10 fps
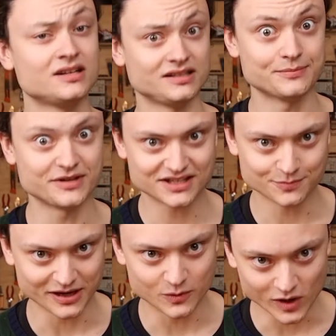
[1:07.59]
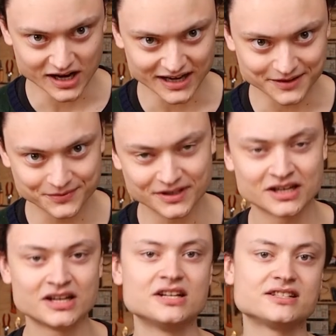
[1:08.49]
Let me explain why.
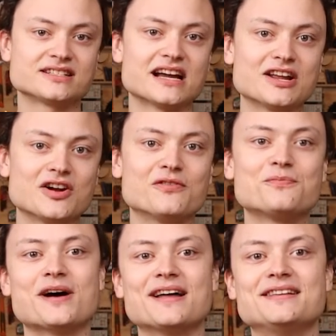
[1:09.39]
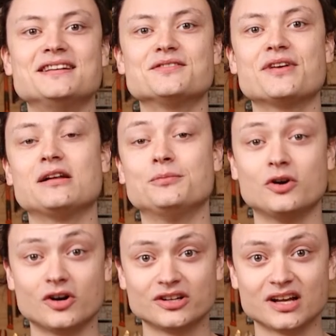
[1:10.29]
Starting off, Python is
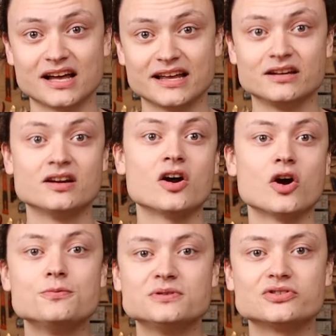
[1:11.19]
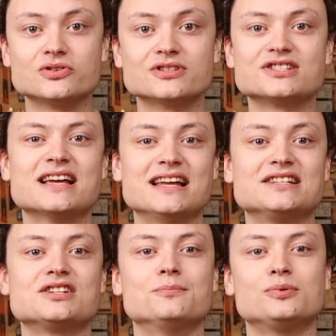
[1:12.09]
available online, open source, and
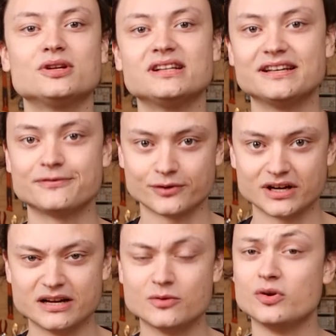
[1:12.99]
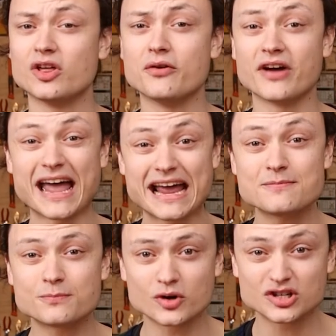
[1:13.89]
is completely free, with over
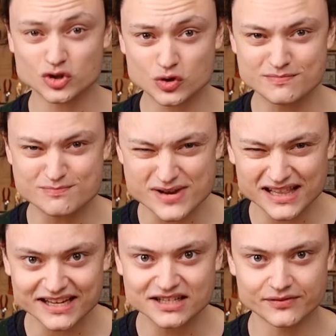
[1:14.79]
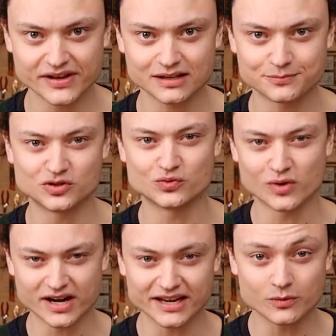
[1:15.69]
8.2 million developers
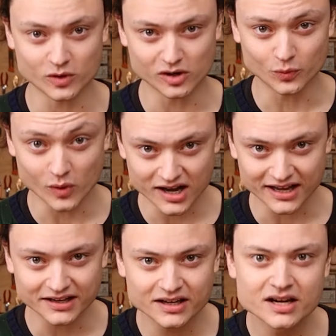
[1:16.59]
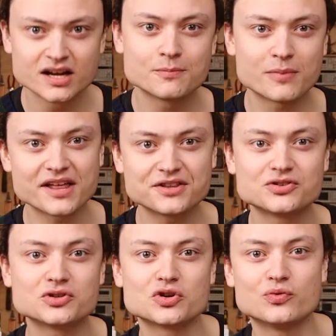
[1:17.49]
running it worldwide. Python
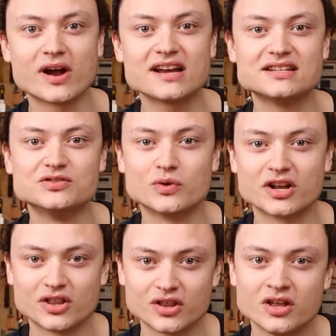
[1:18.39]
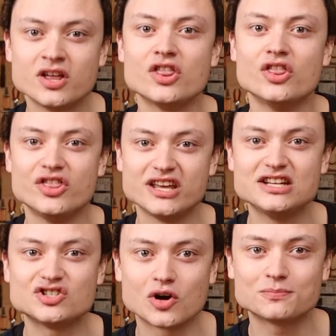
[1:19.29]
is also ranked as one of
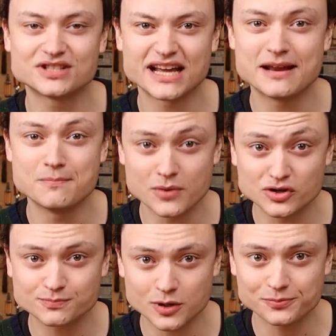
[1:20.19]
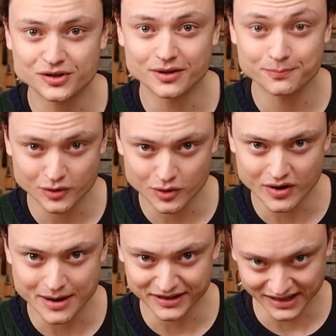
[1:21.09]
the top 10 most popular
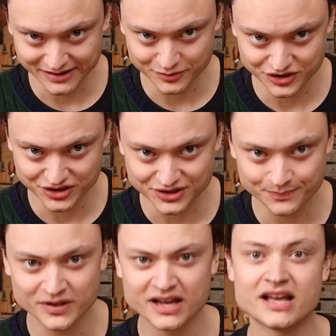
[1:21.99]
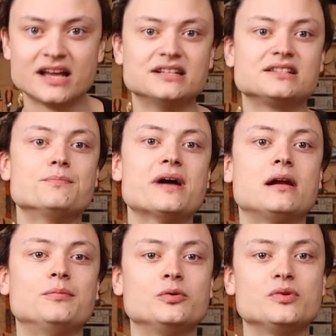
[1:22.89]
programming languages. It is
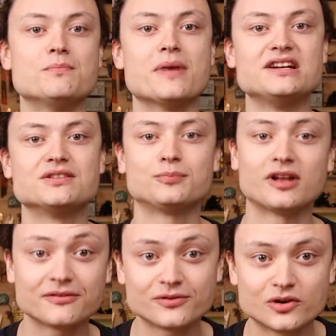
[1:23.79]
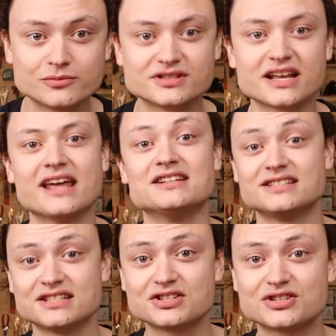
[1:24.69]
compatible with major platforms and
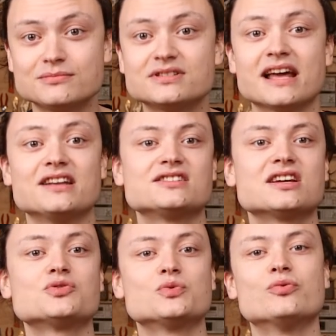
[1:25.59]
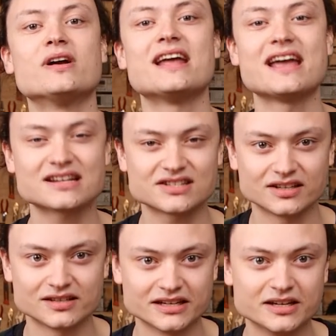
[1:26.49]
systems, and as such will run
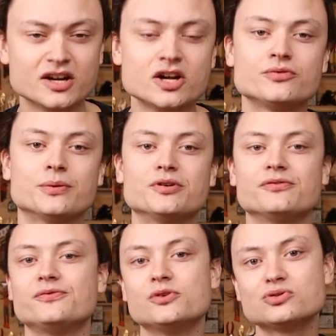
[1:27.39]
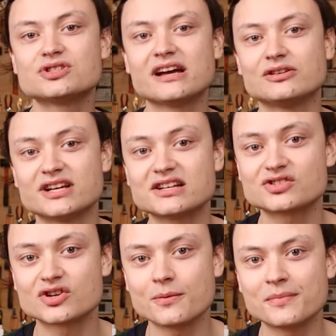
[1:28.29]
excellently from your full-scale
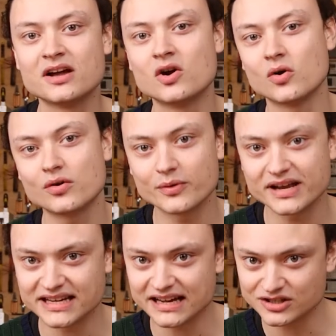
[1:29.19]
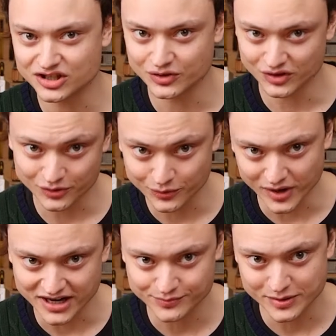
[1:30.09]
desktop all the way down to your little
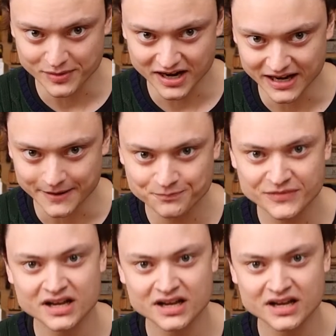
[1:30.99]
Raspberry Pi.